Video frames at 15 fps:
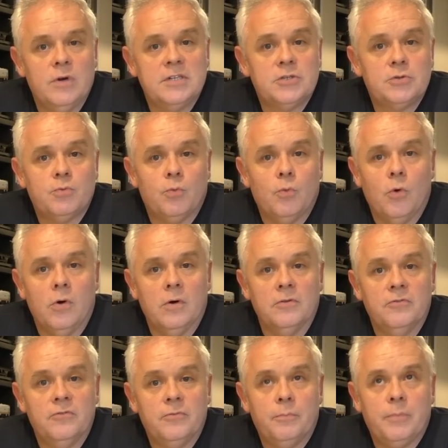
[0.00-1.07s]
which
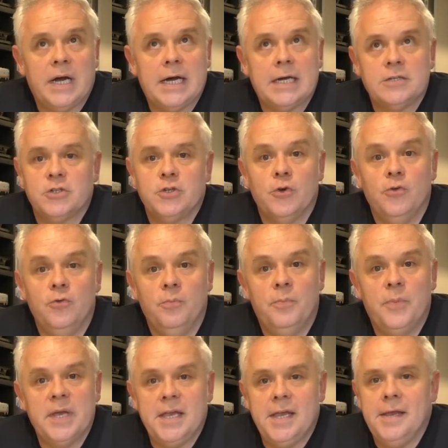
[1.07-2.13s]
was part
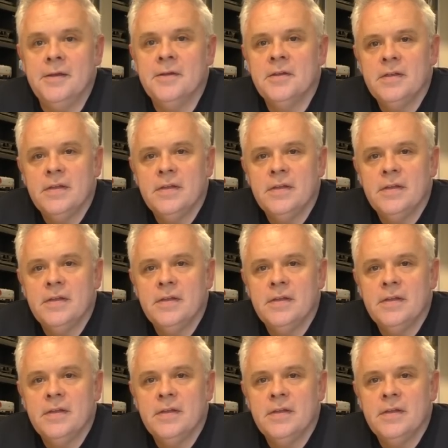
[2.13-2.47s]
2b,